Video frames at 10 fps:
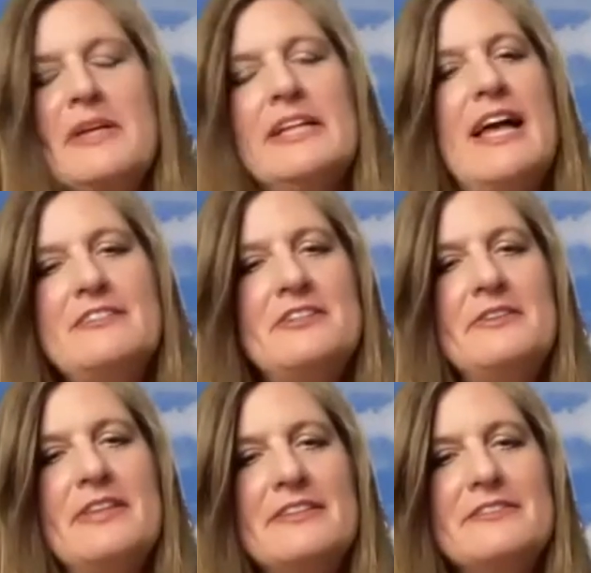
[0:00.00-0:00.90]
be glad to.
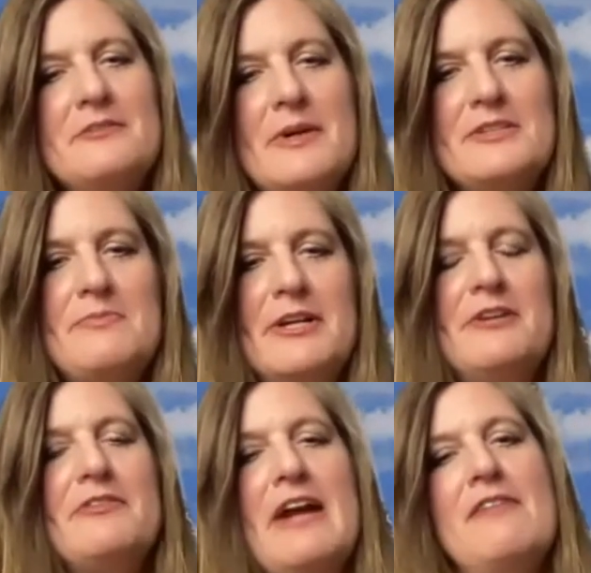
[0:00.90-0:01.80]
Thanks so much, Mary,
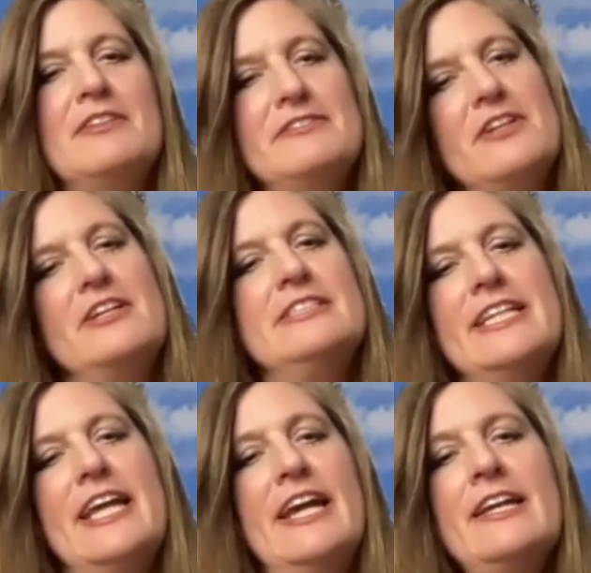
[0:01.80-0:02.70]
for having us on
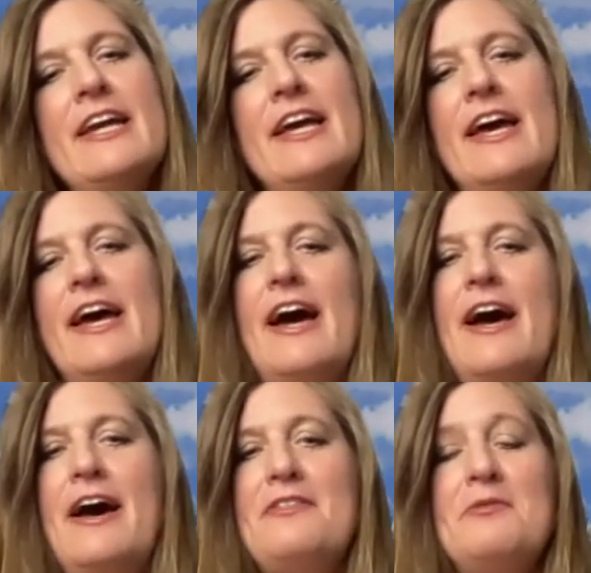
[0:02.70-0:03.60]
today.
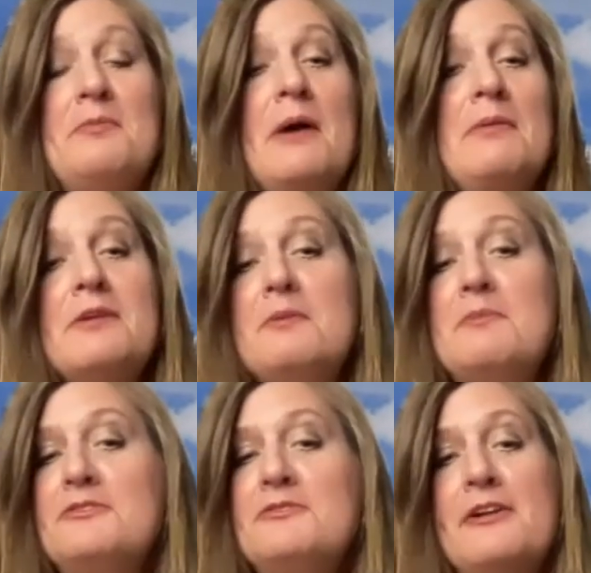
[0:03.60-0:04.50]
The Republican
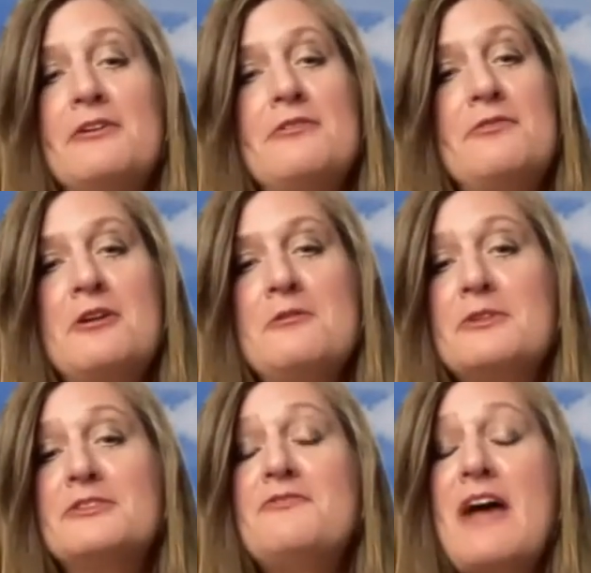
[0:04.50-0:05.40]
Women's Federal Forum
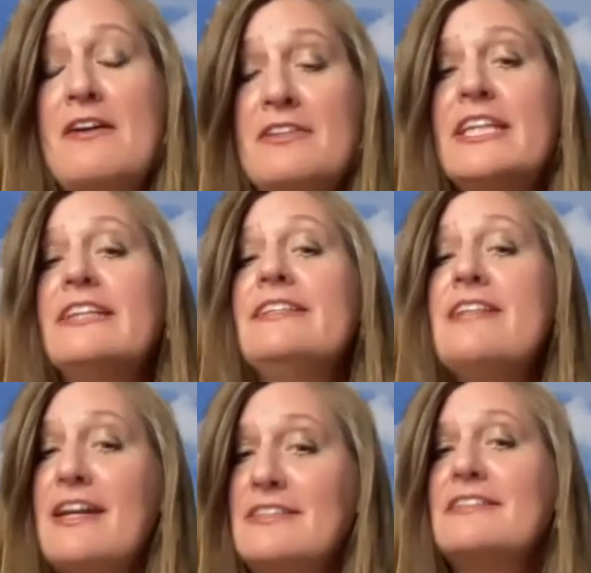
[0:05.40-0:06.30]
was founded in
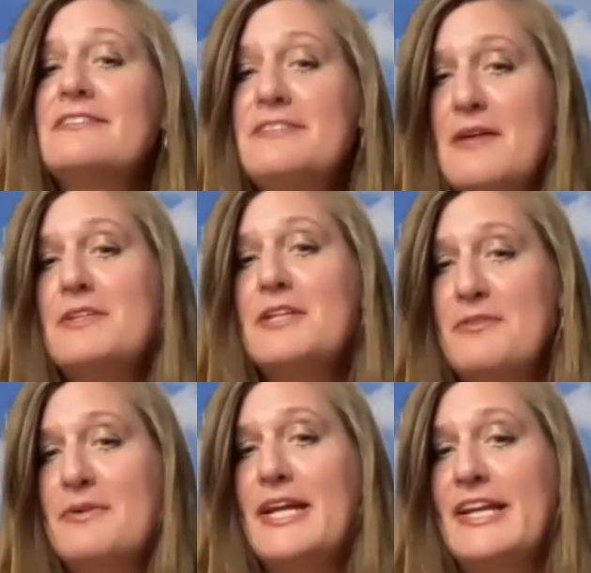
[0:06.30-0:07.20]

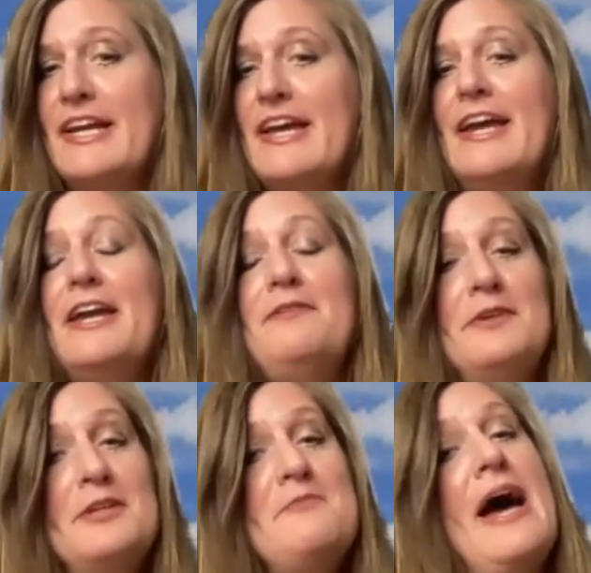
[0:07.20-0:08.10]
1973. If
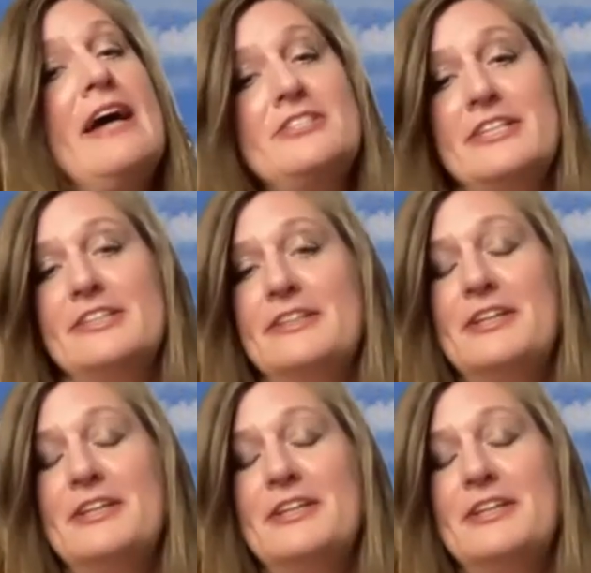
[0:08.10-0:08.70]
you can imagine,